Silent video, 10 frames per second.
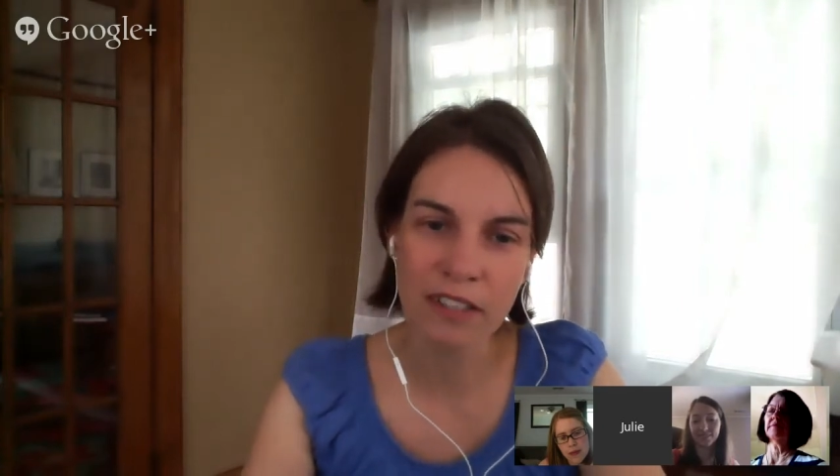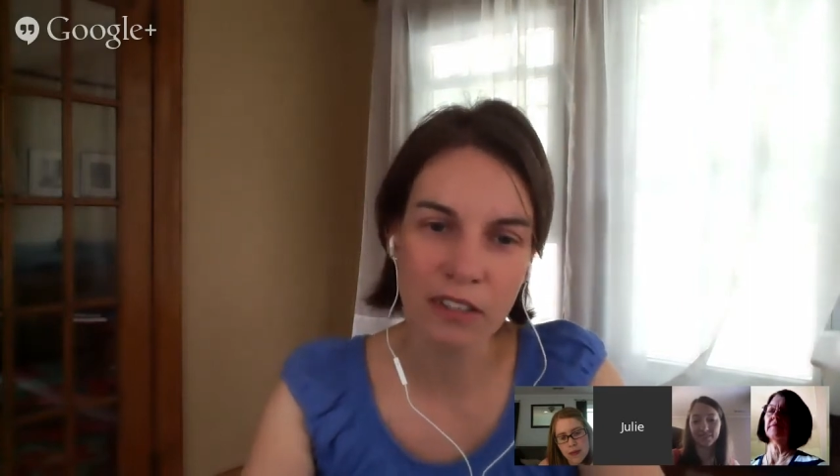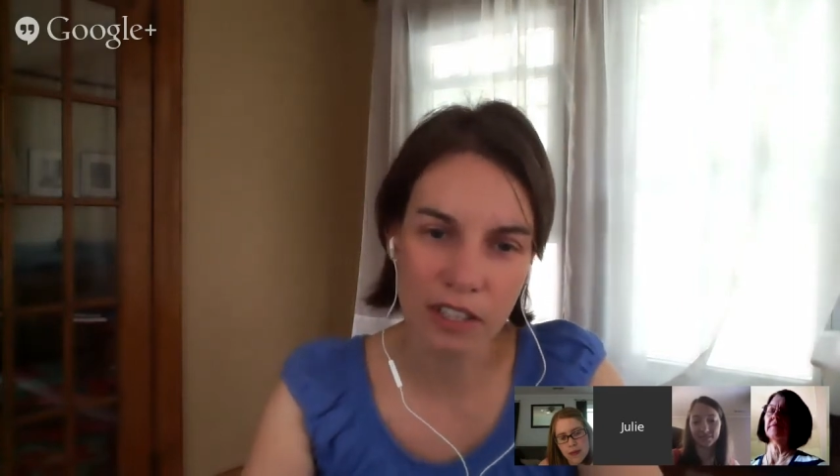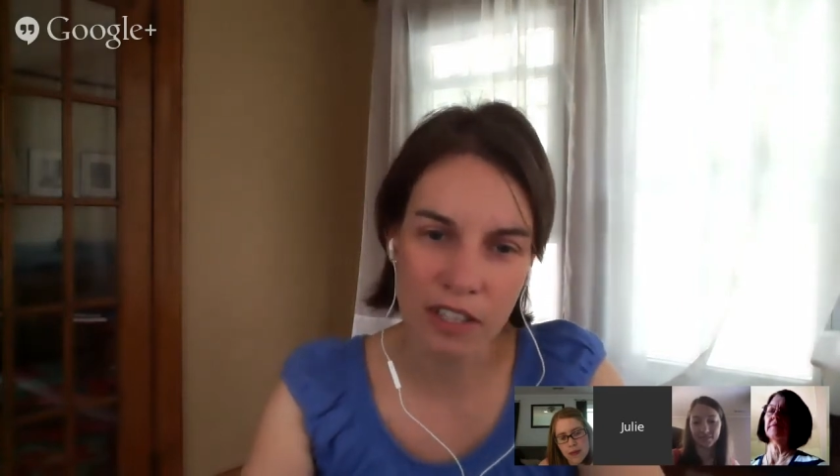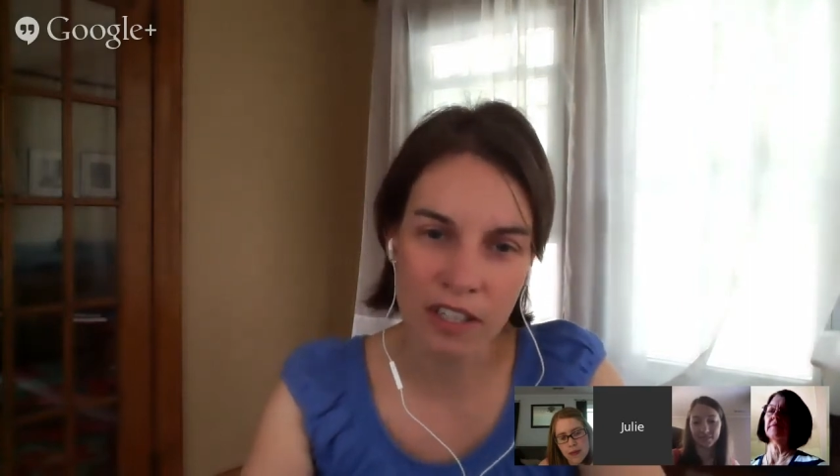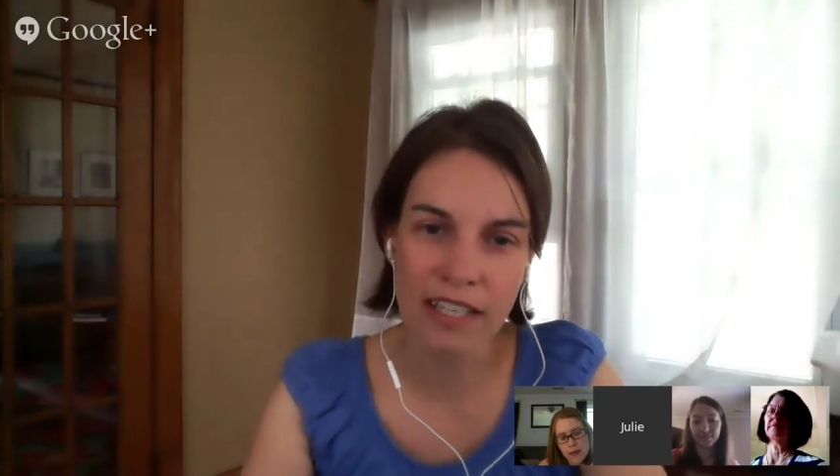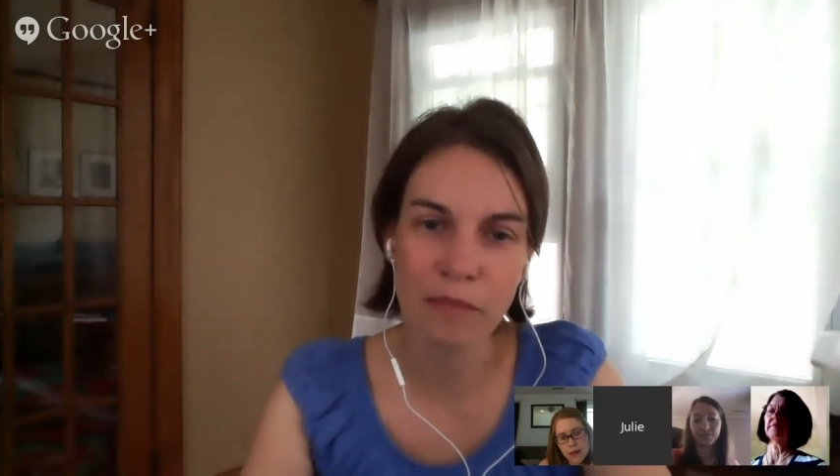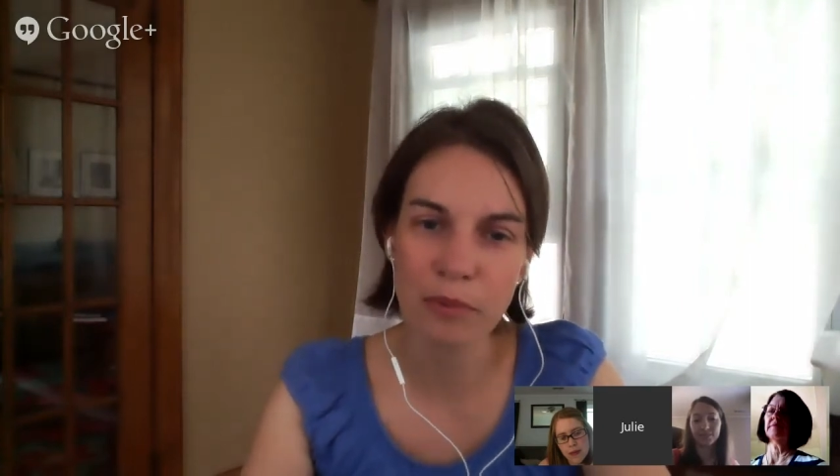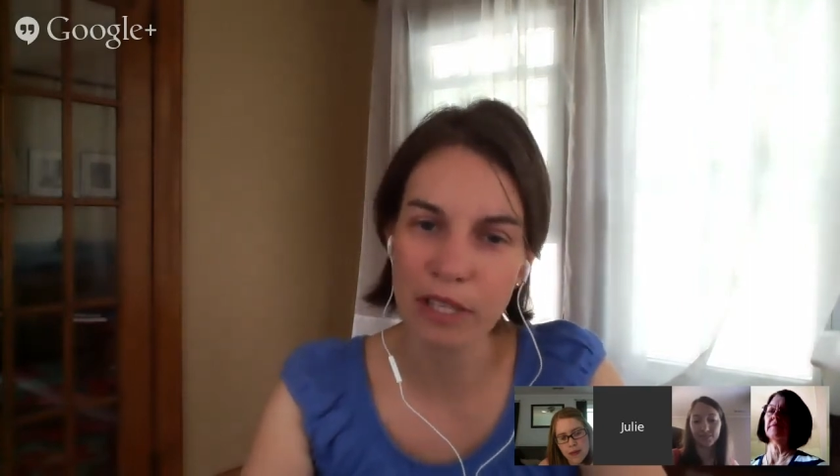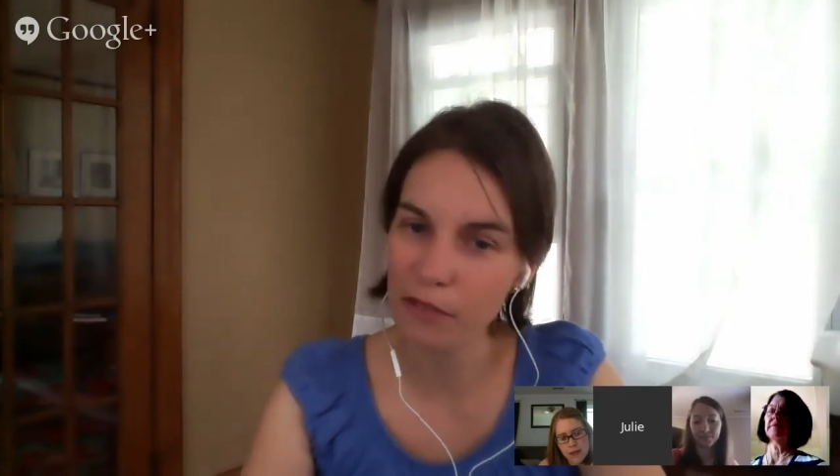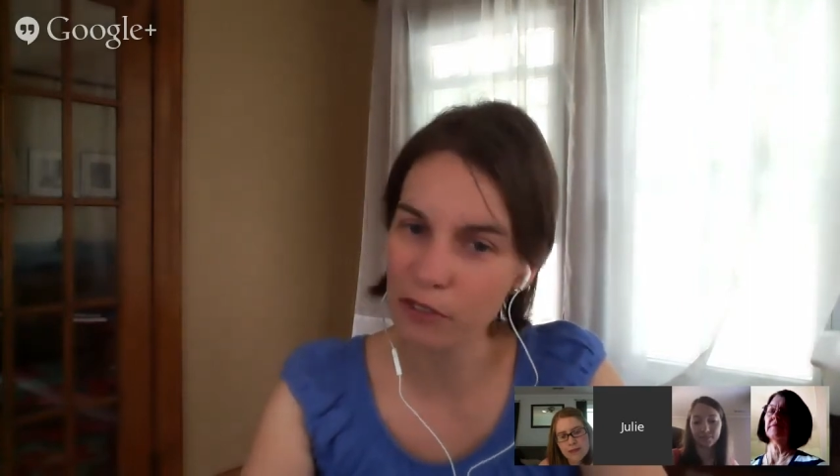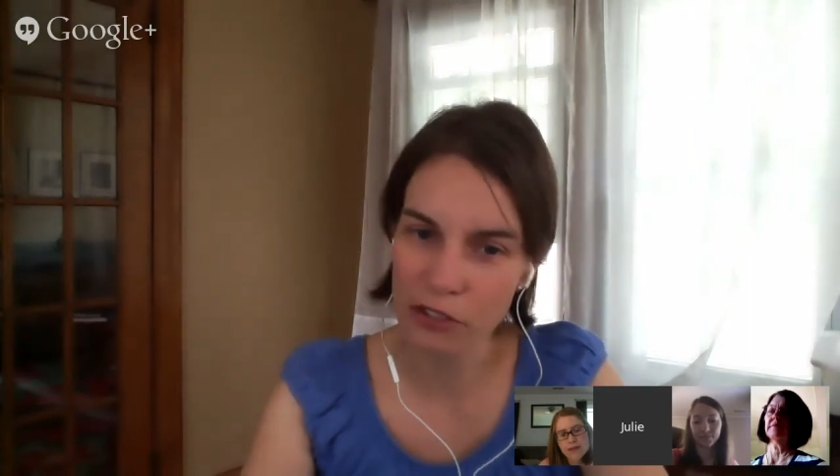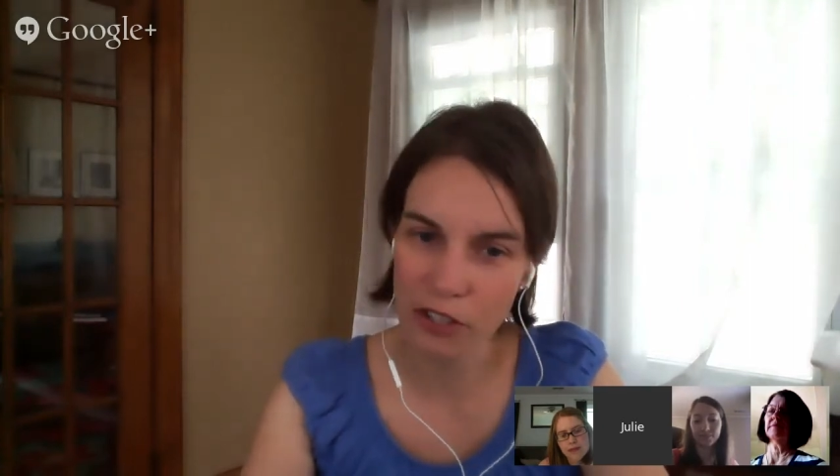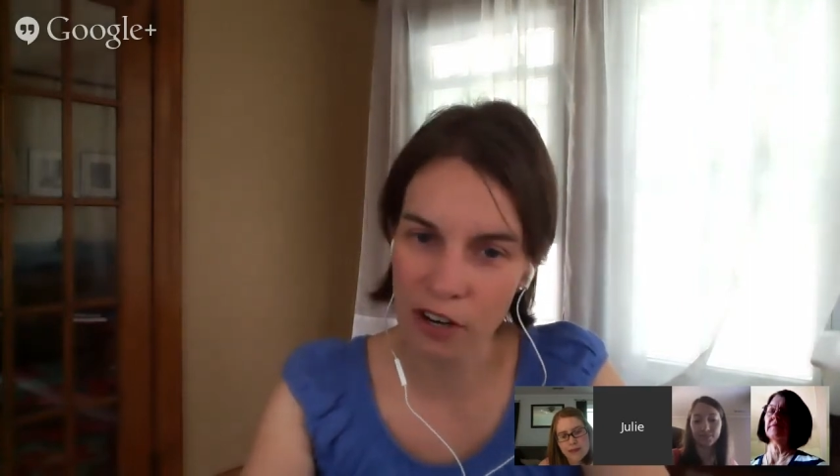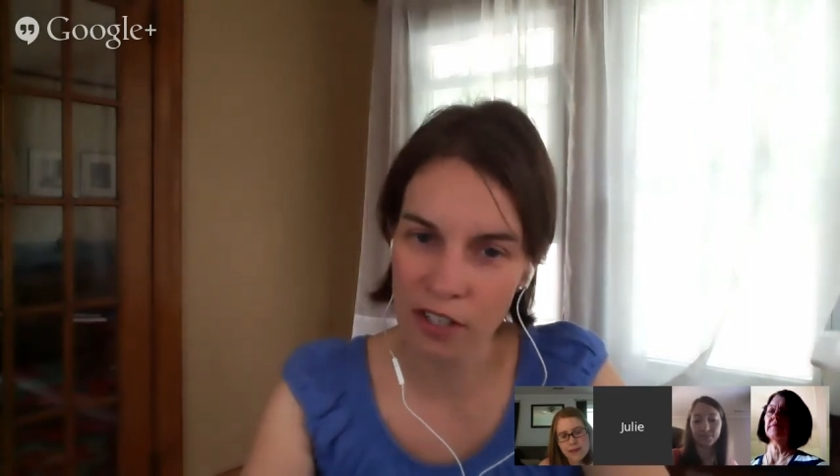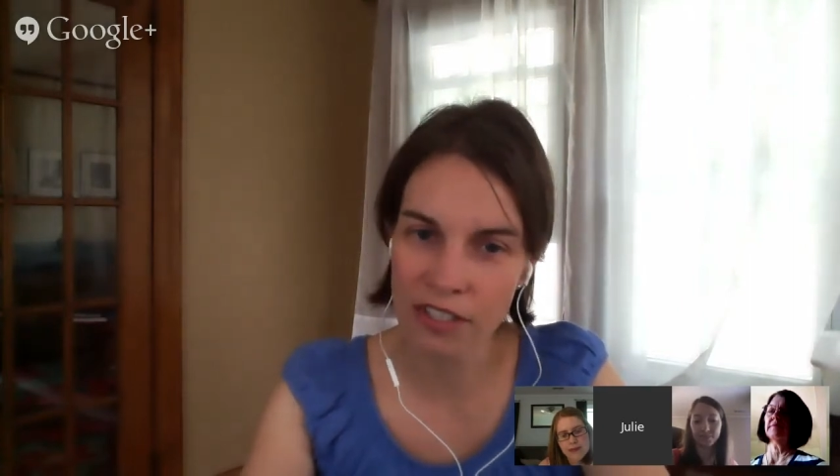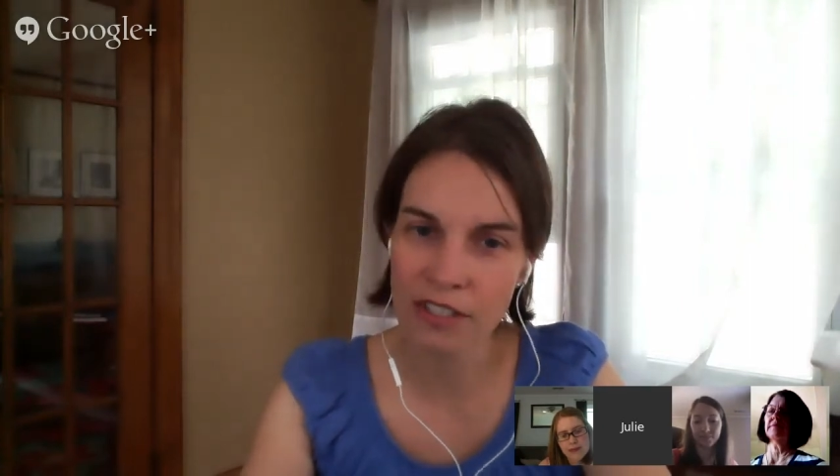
feel good, and play a few songs.